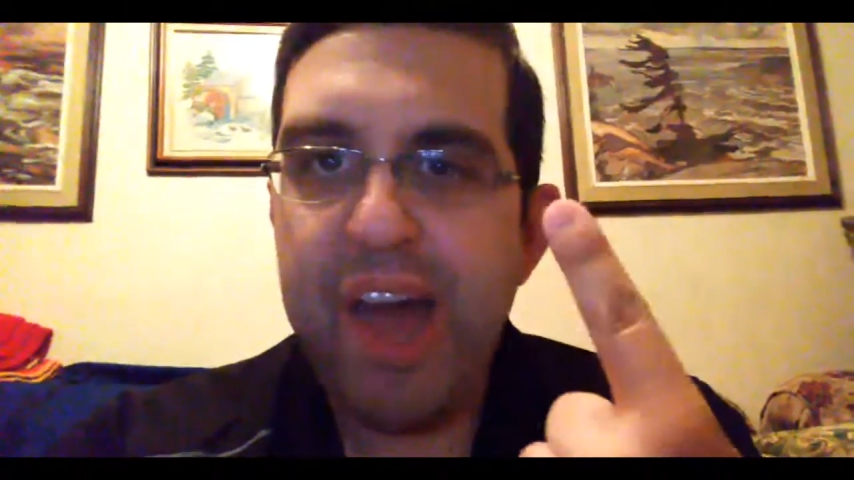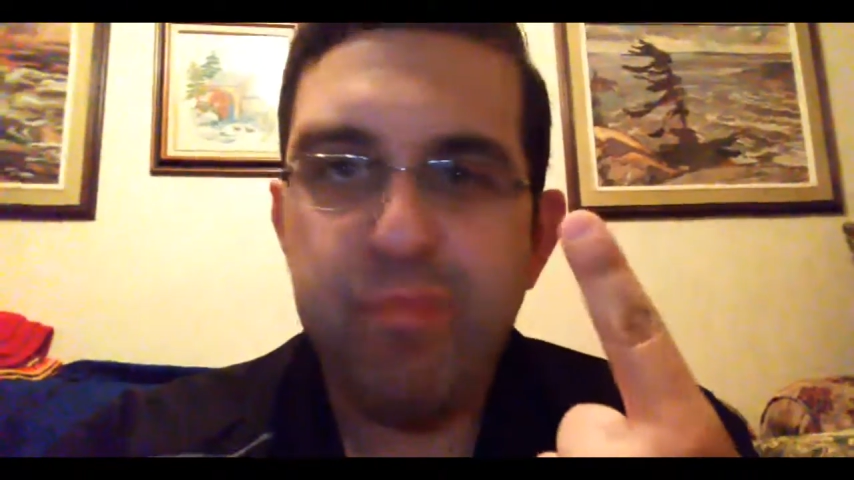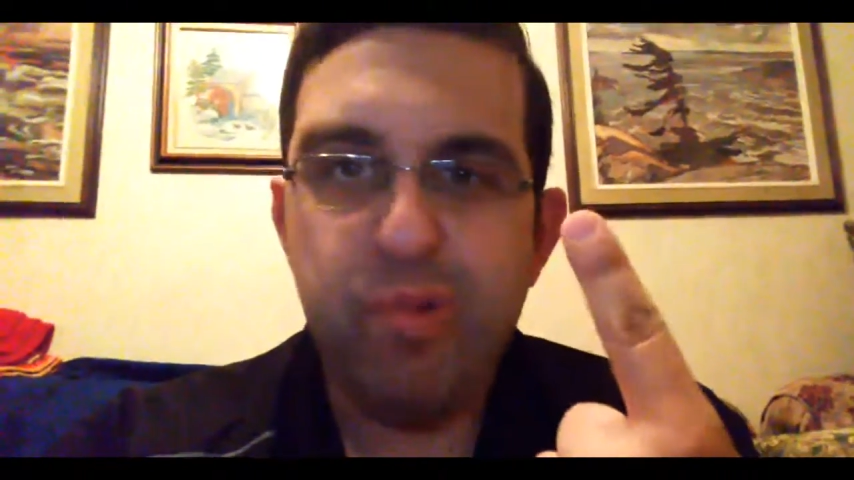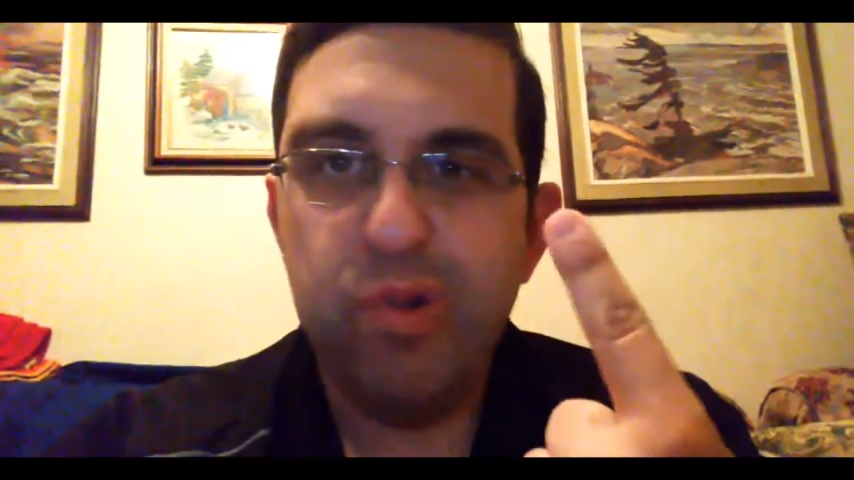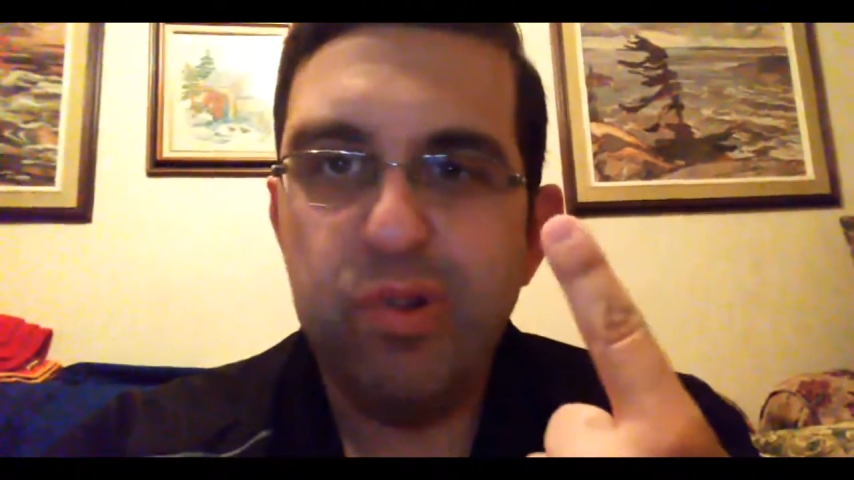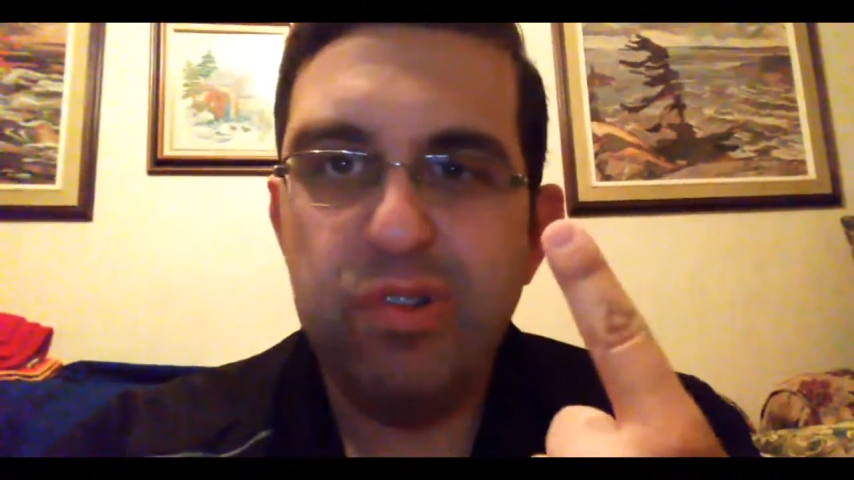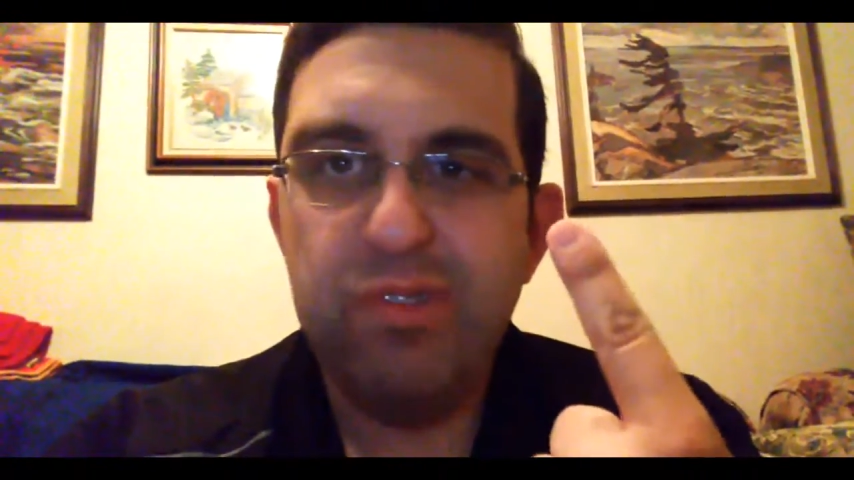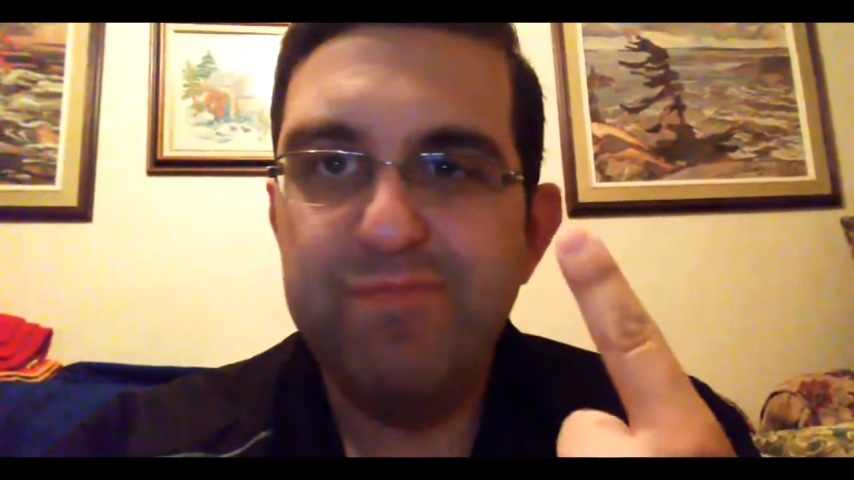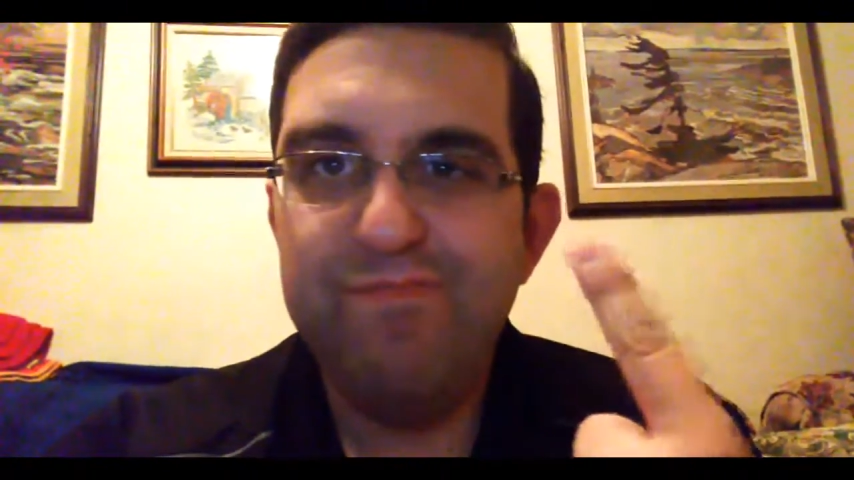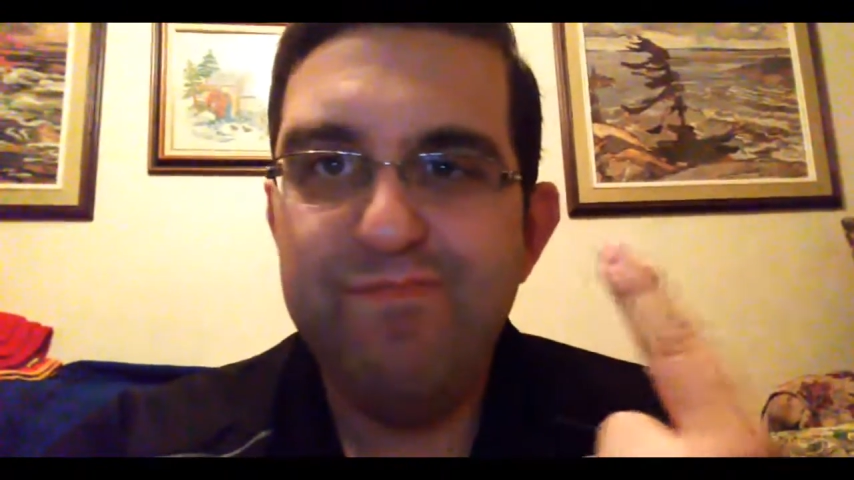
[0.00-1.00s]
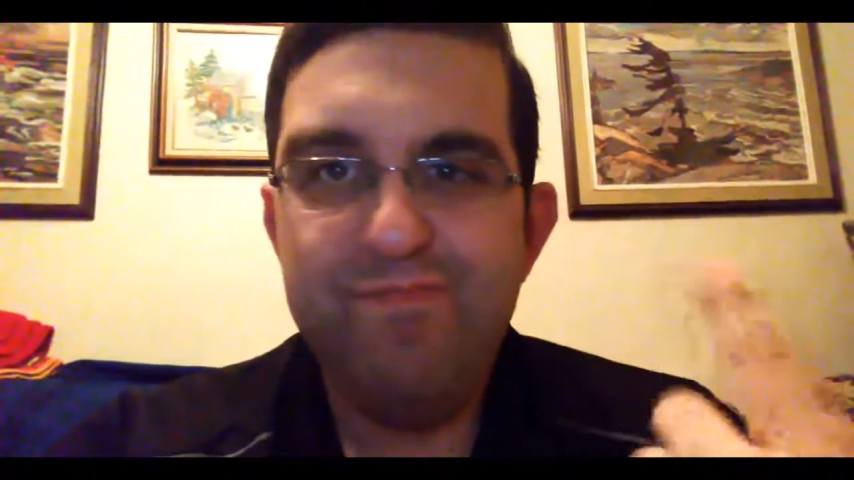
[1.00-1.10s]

Apple,